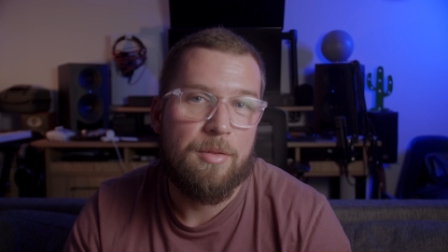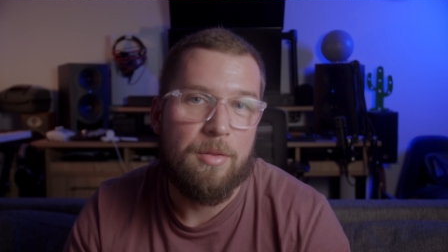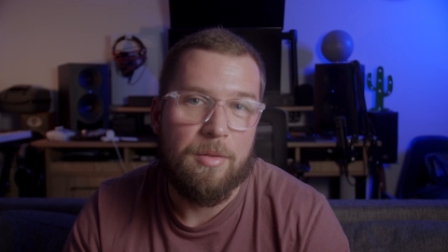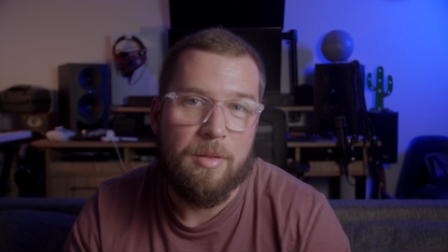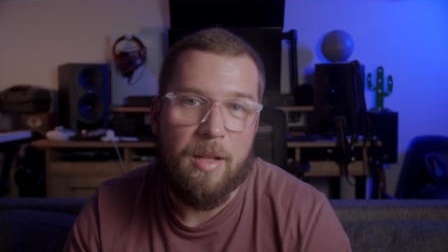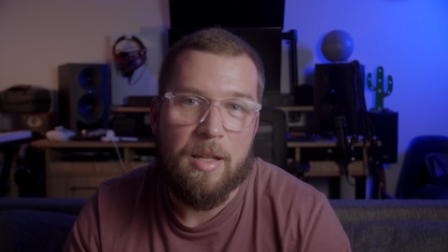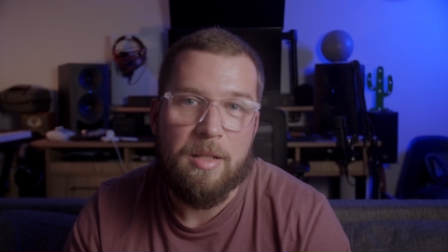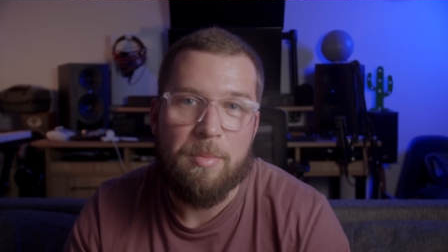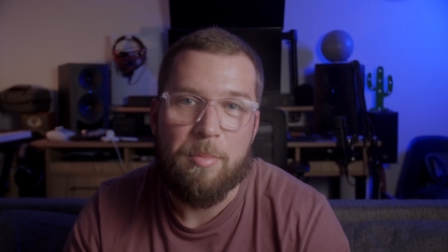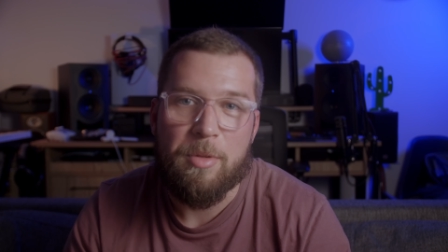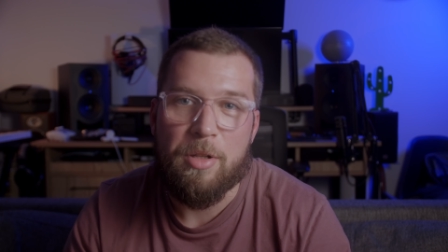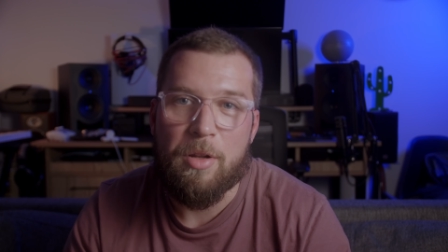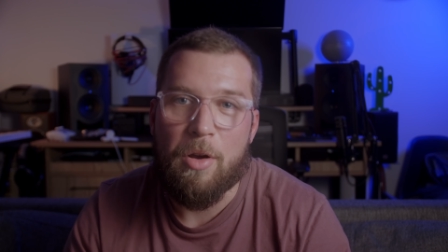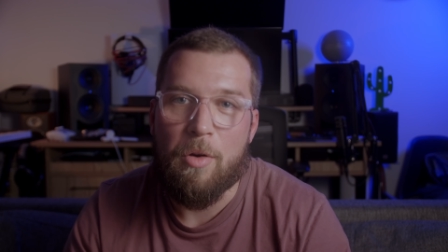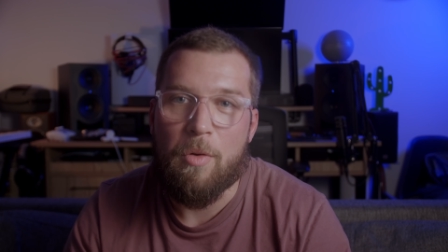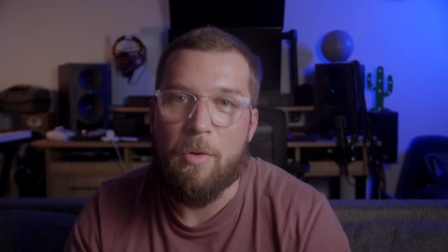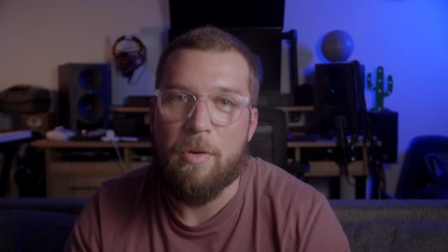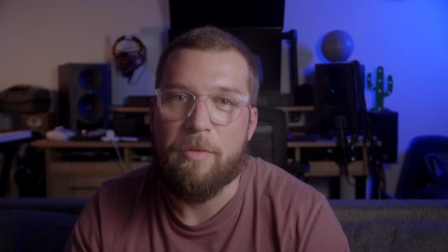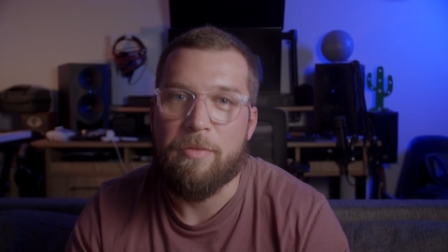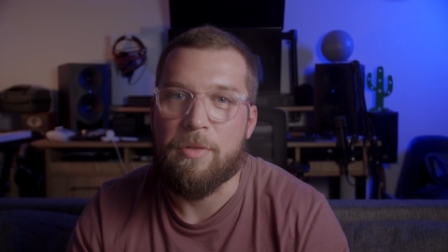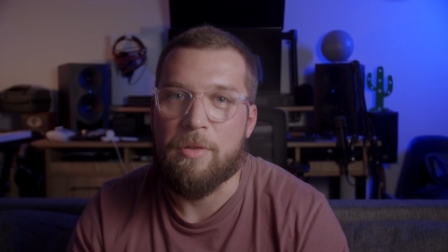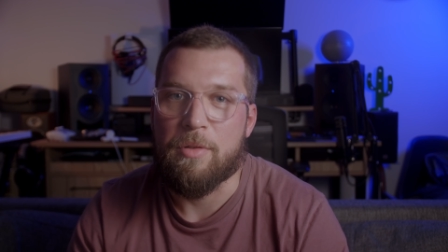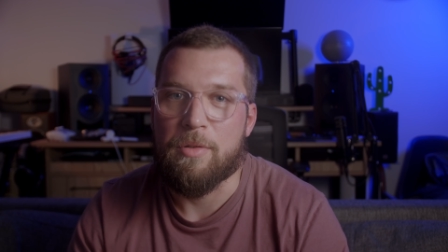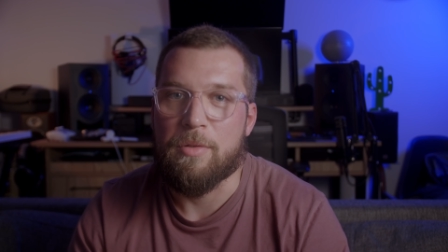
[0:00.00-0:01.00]
to let me
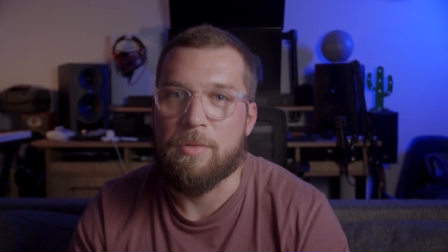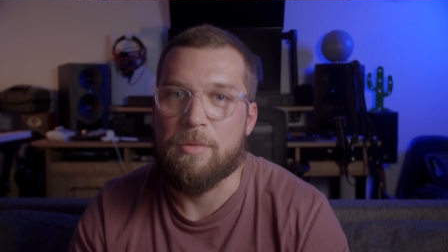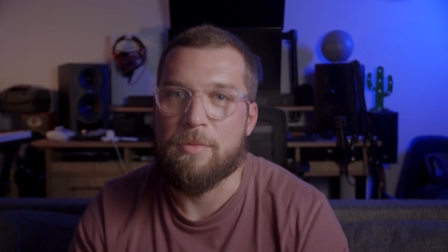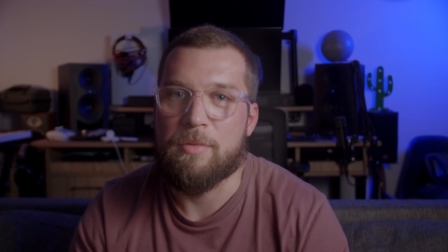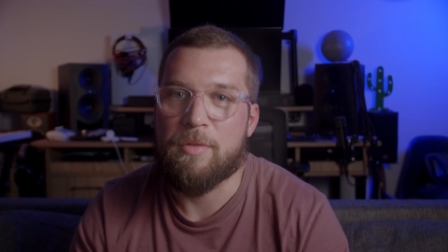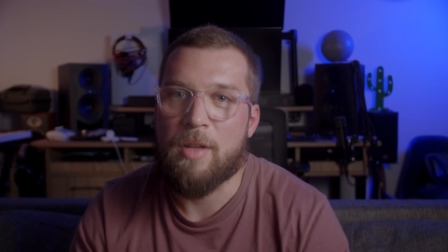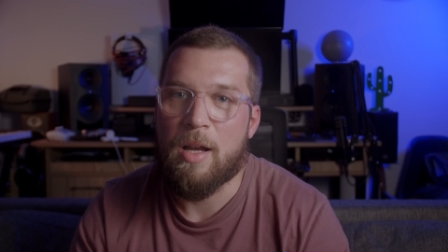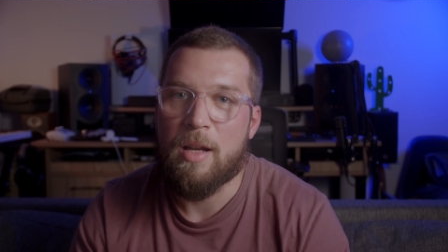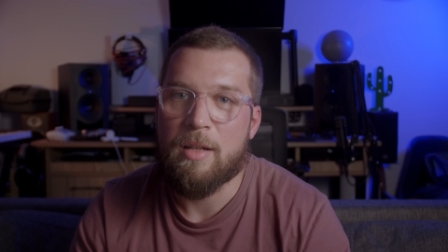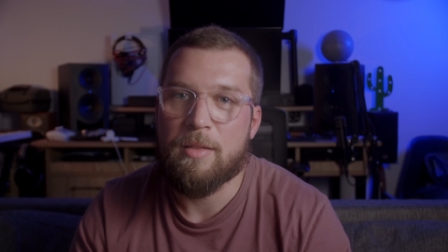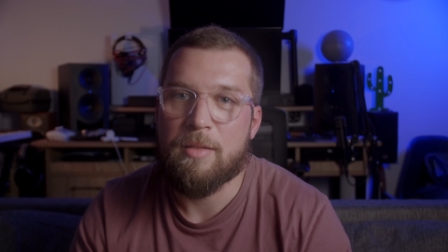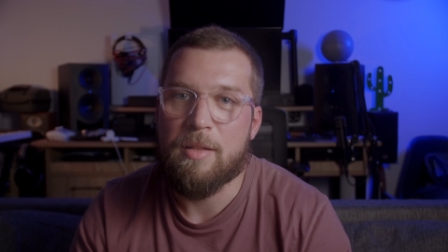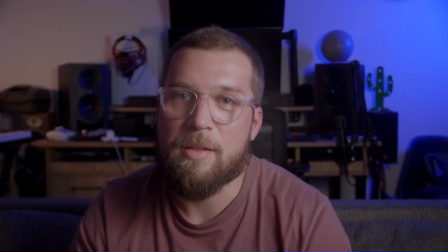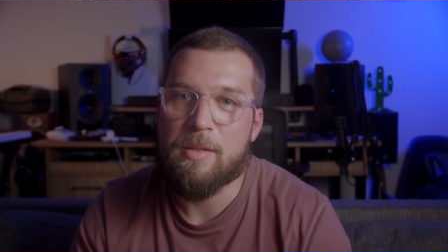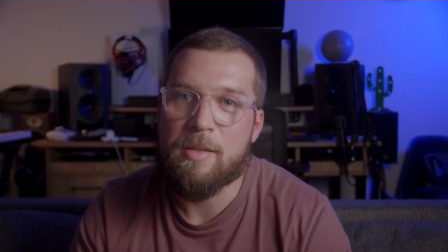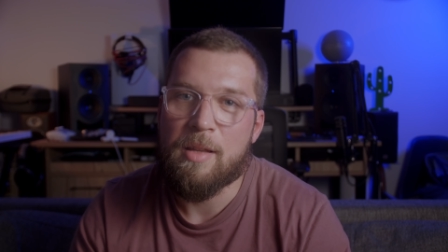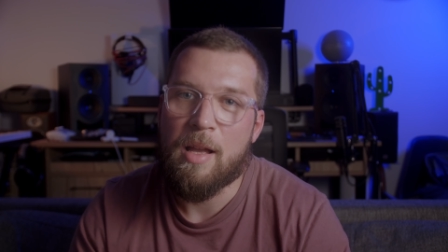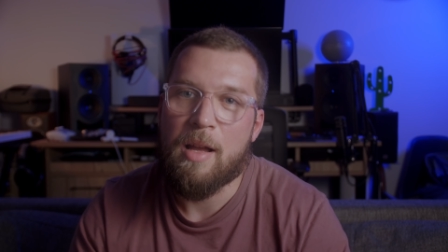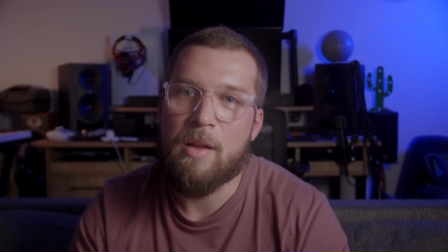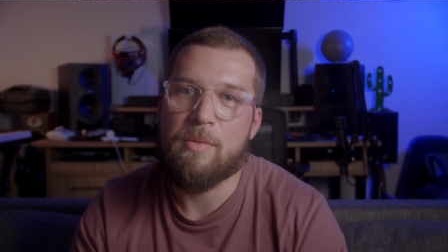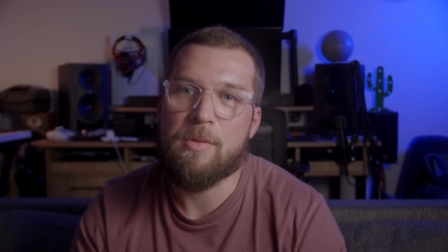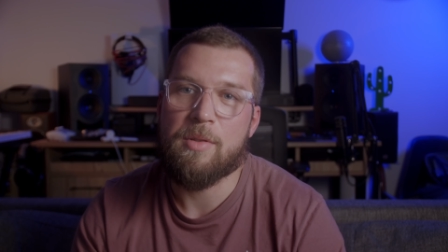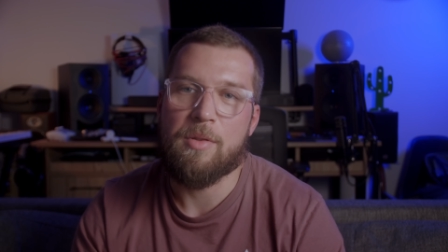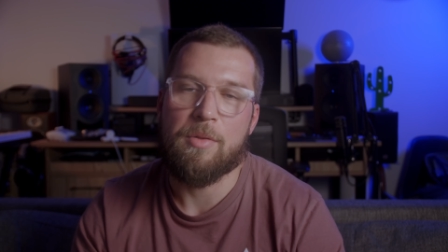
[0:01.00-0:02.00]
know if you dug the
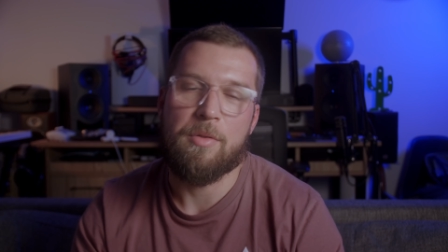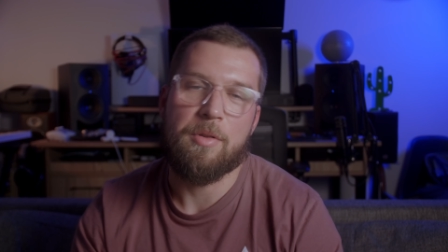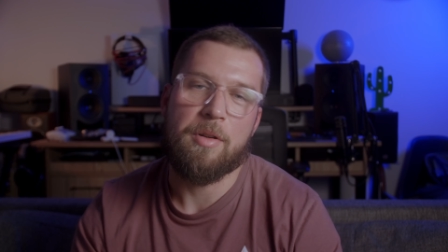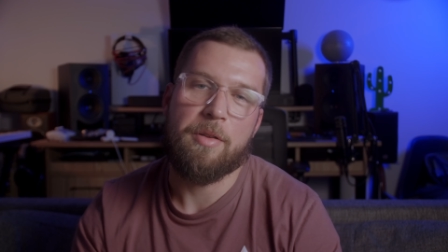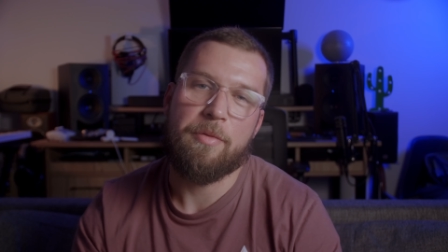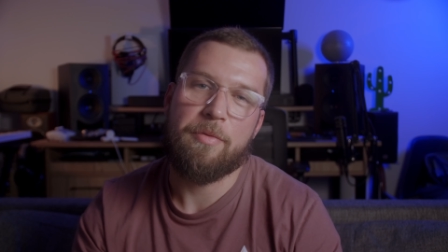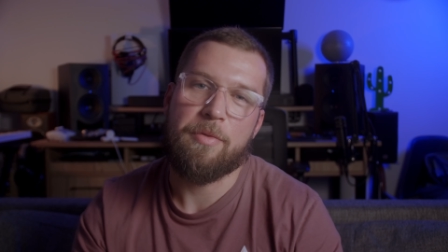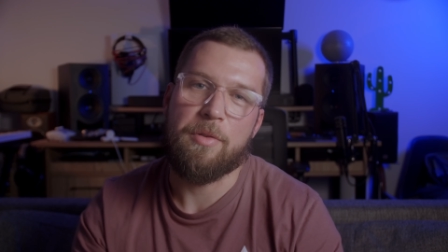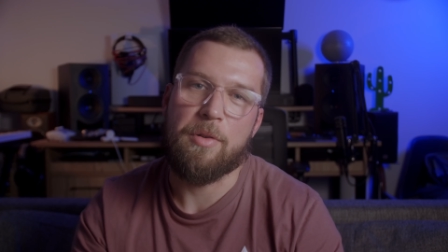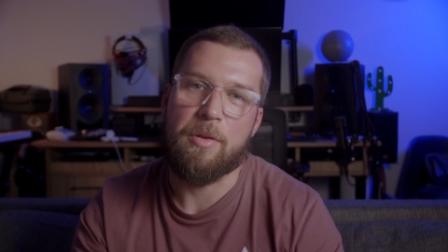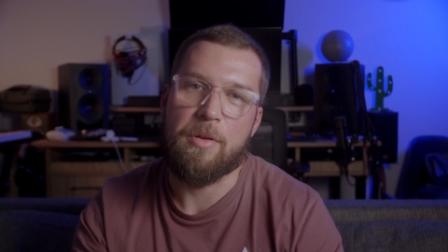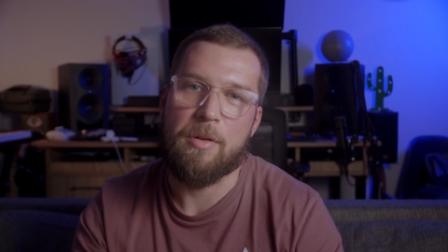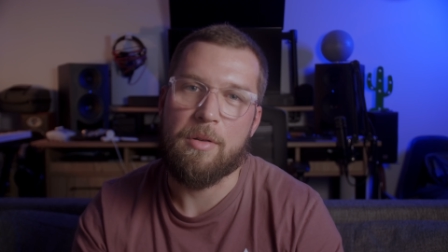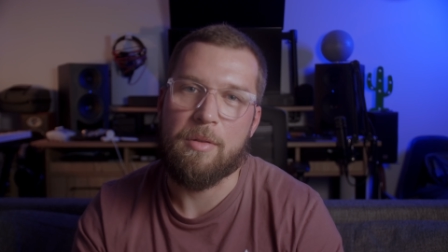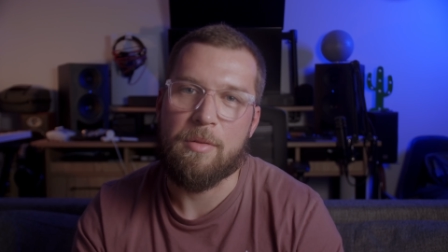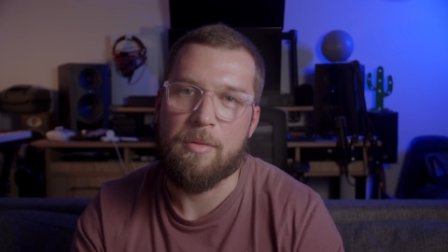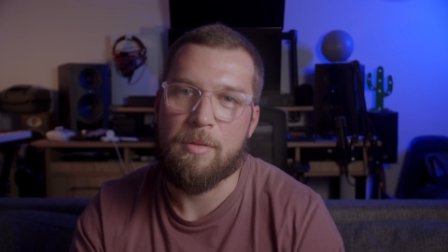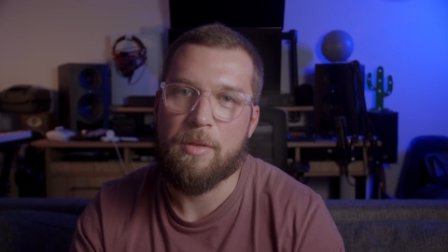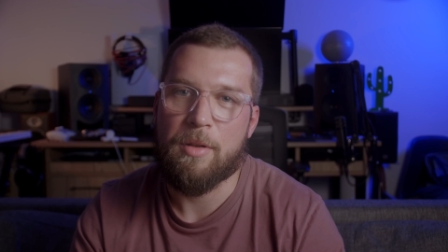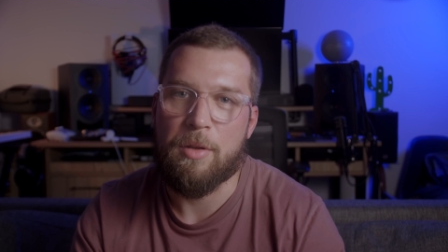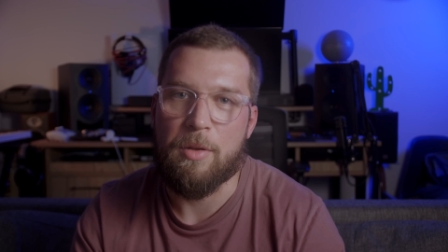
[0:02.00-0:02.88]
sounds or if you're